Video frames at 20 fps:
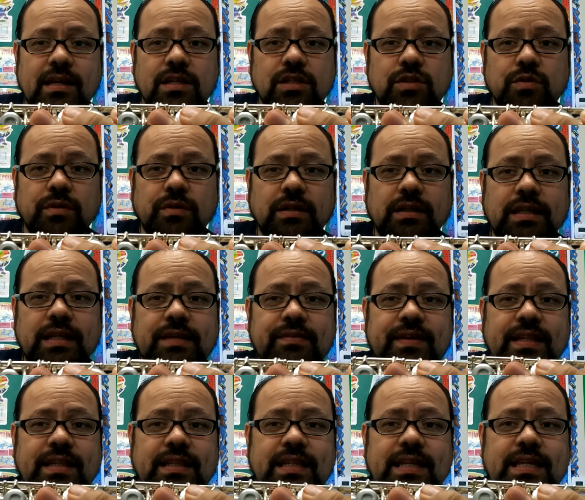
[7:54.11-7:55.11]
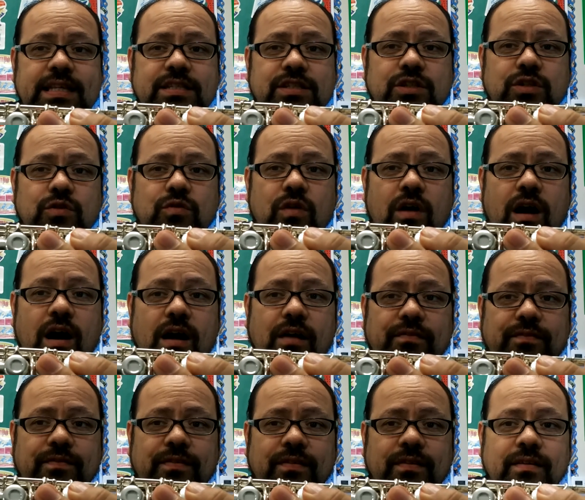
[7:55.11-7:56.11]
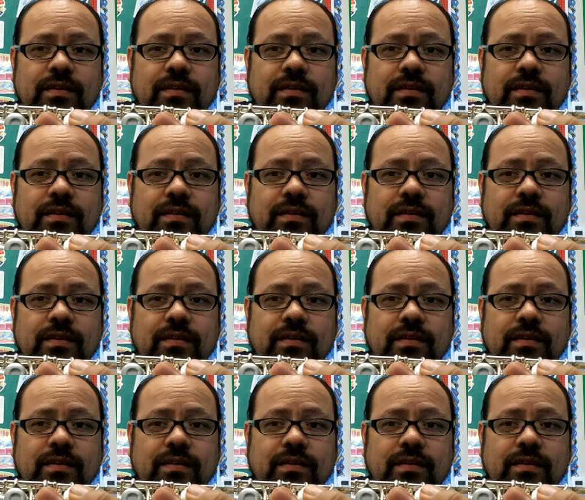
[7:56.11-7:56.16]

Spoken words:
So we're leaving these 2 off.